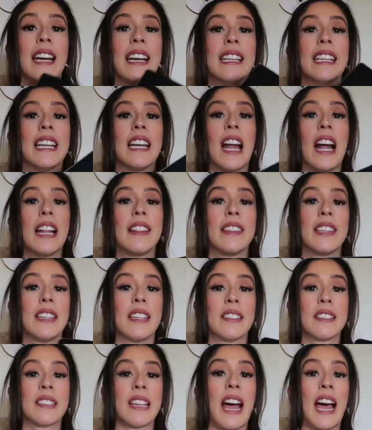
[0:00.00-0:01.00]
And then
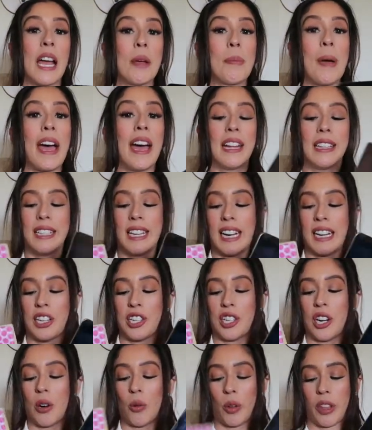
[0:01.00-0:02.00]
this iPad that I
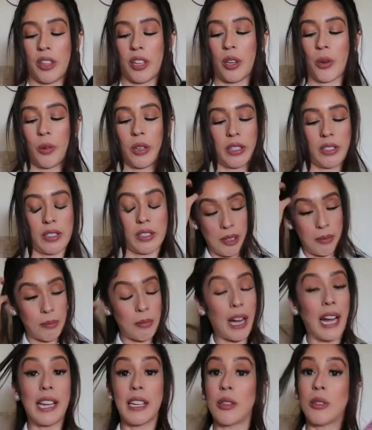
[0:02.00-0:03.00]
share with Huey,
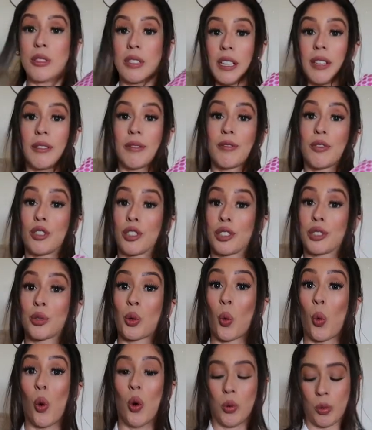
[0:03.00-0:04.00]
I use it for
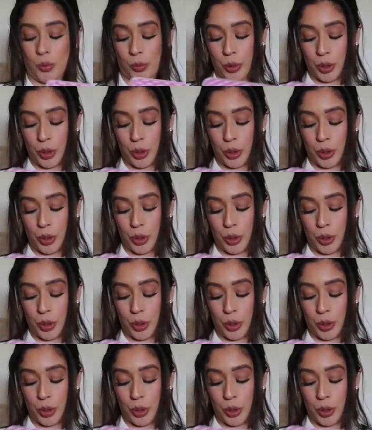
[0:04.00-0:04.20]
school.